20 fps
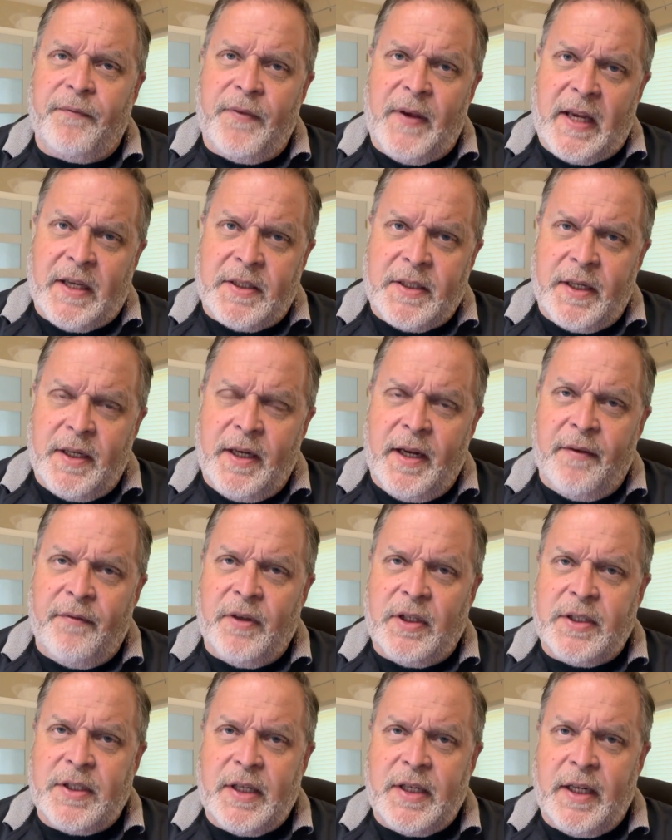Fest in
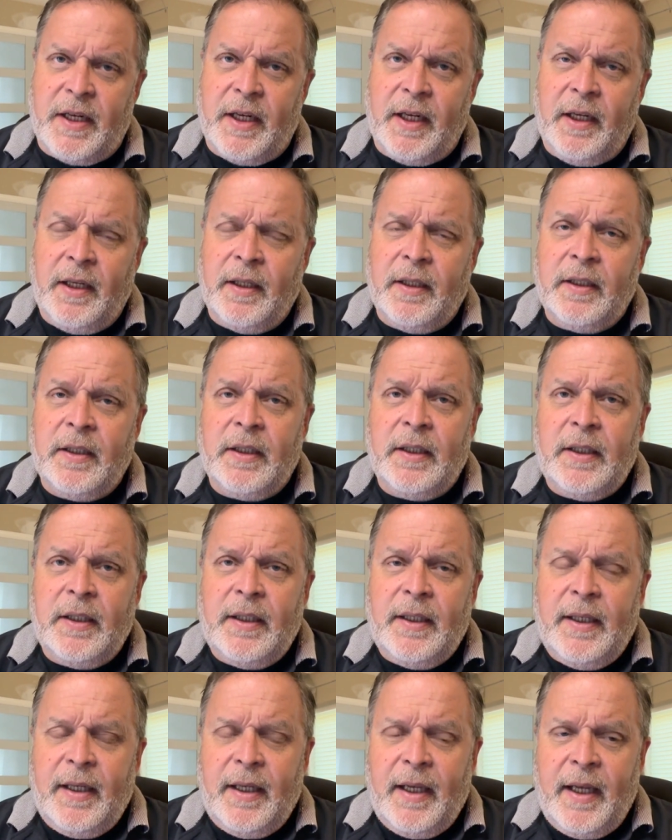Evans City.
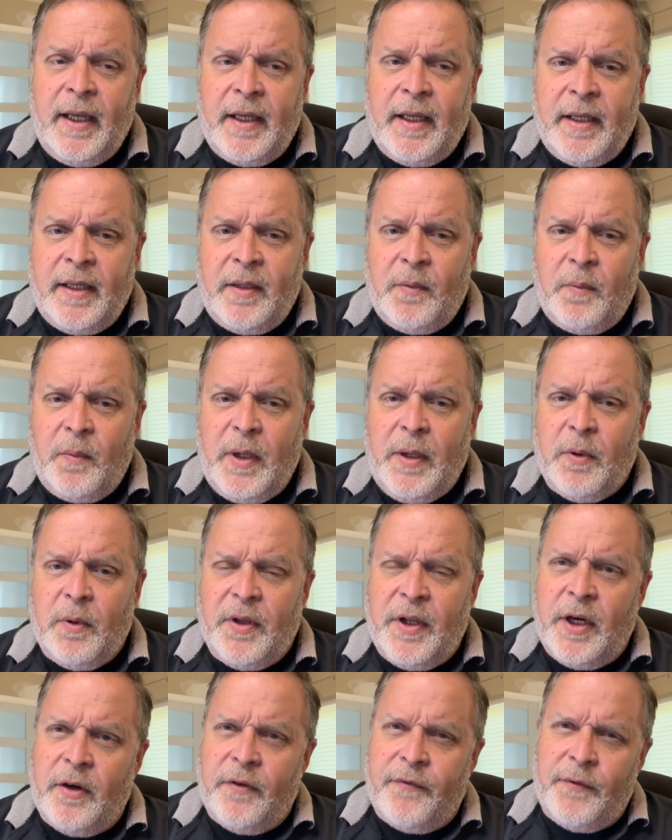And we
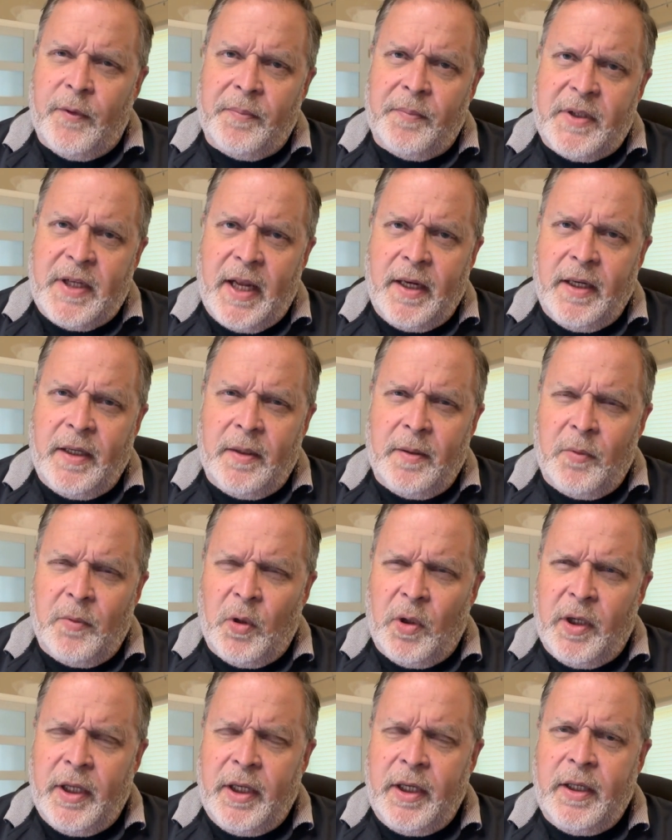were there from 10 in the
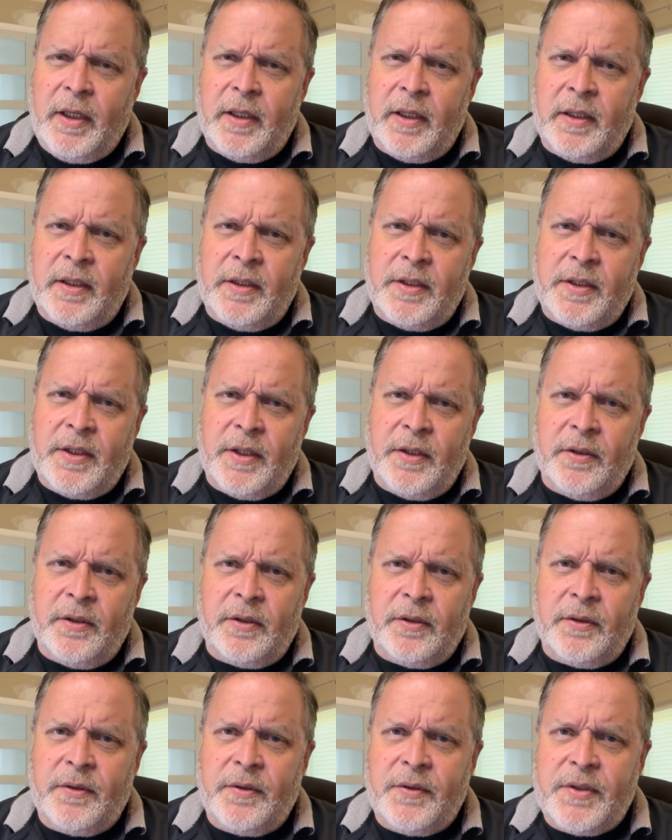morning
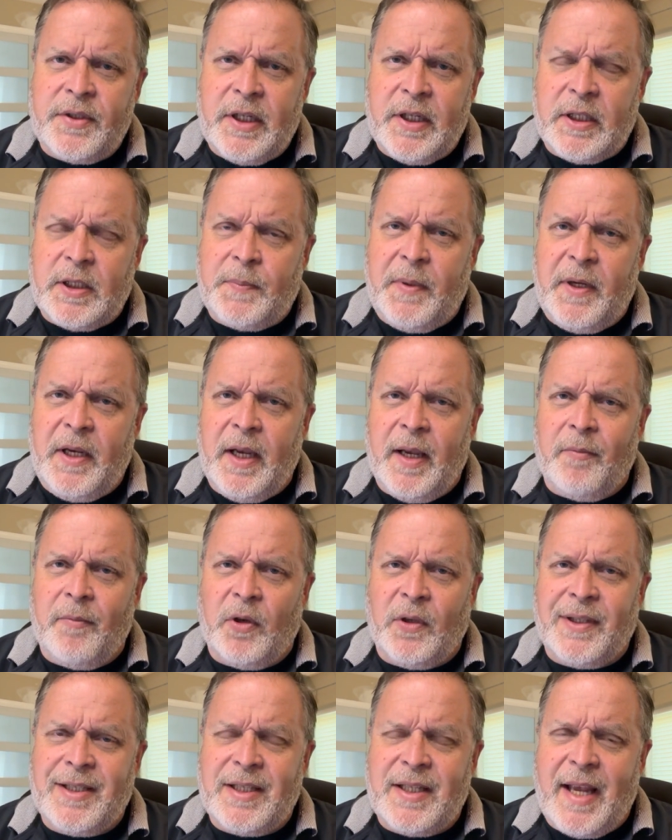until 6 p.m.
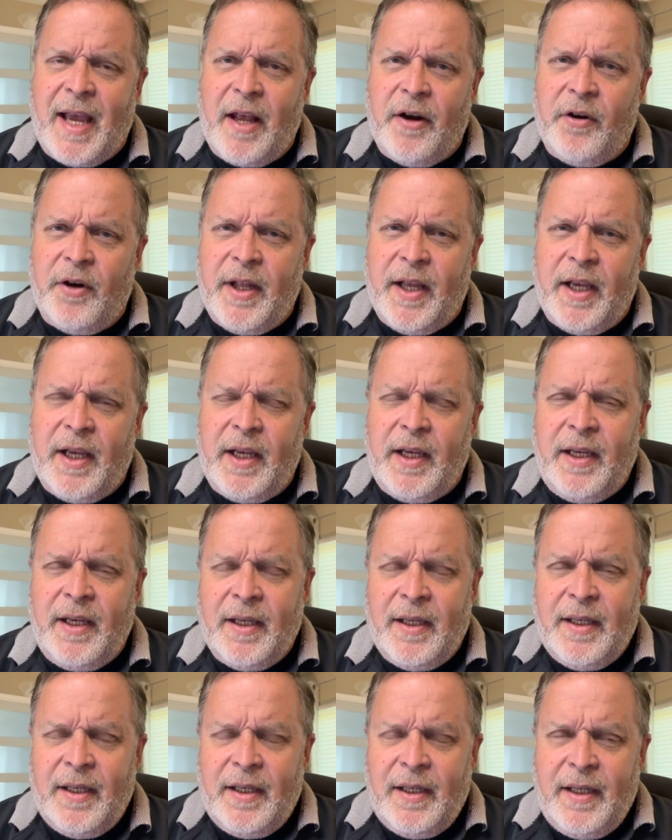on Saturday.
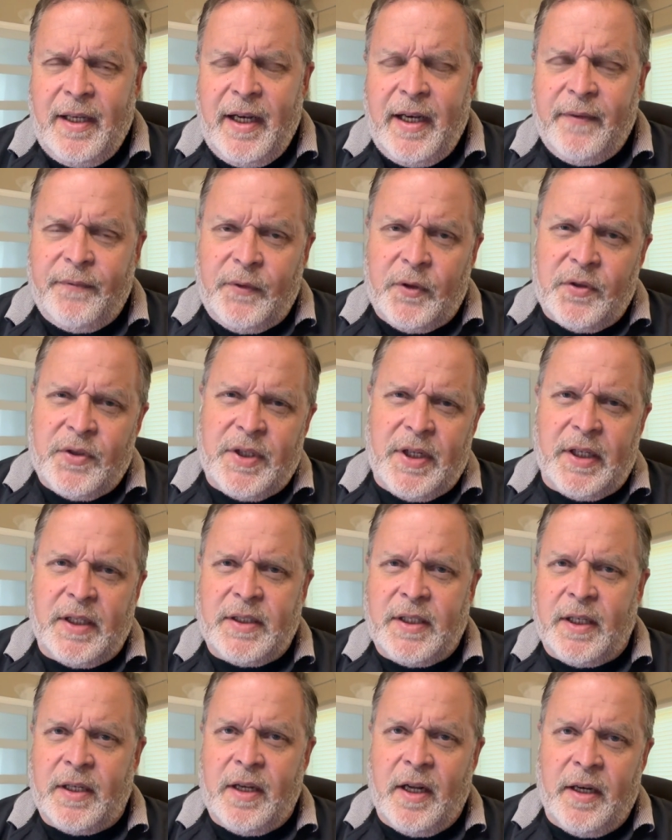After
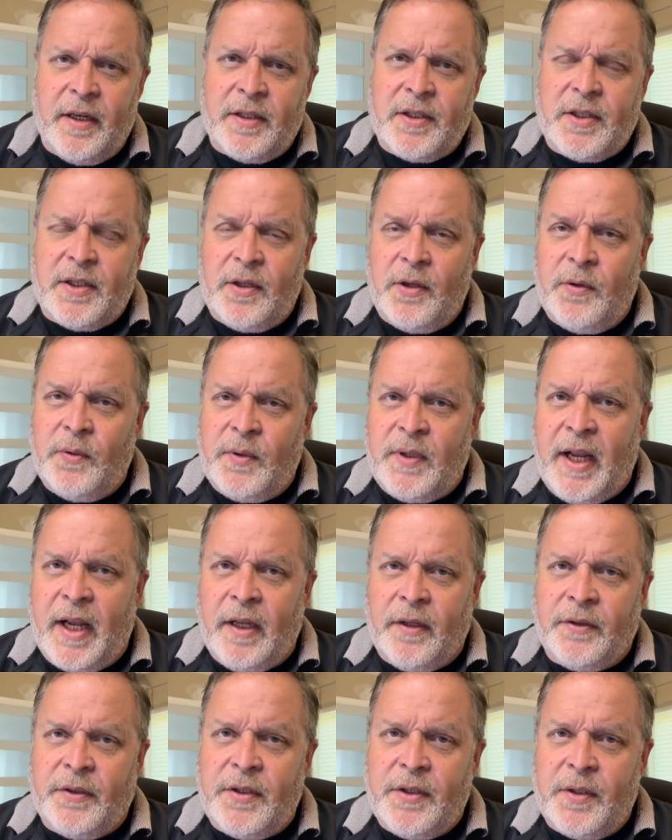6, it kind of slowed
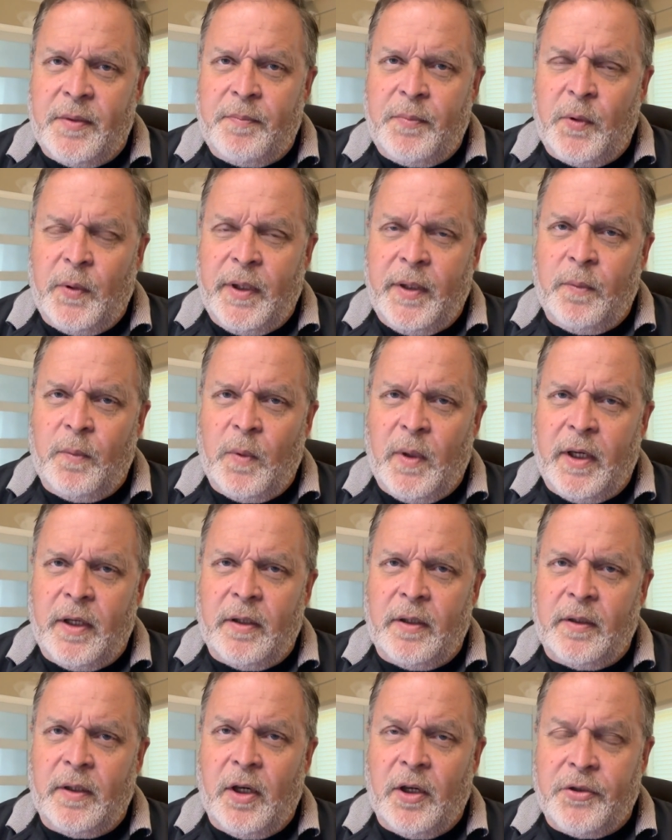down to the point
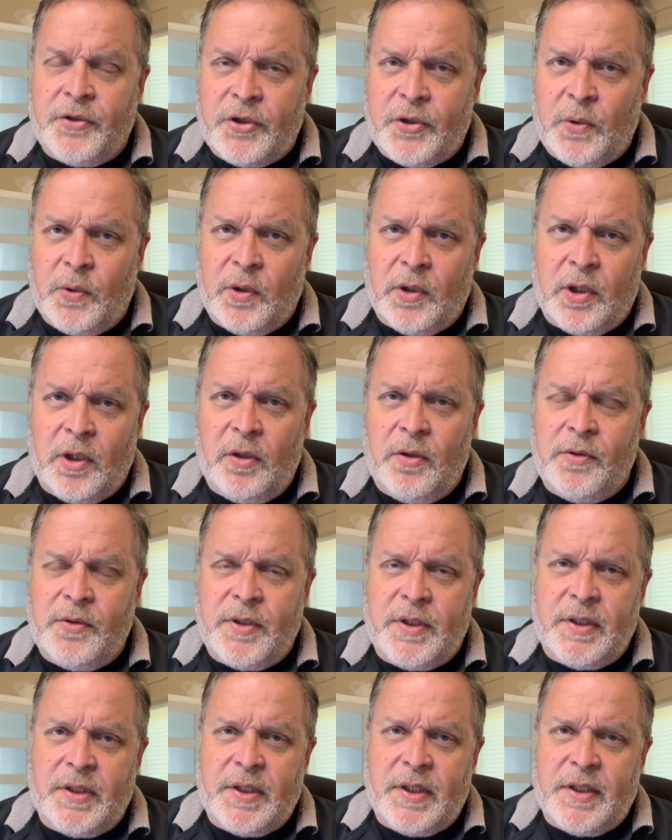where our store
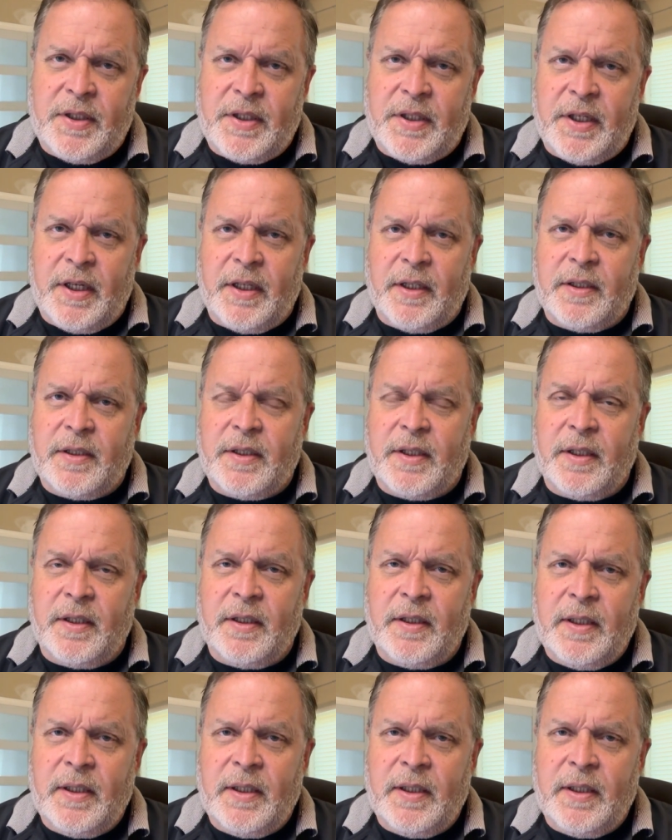closes at 6.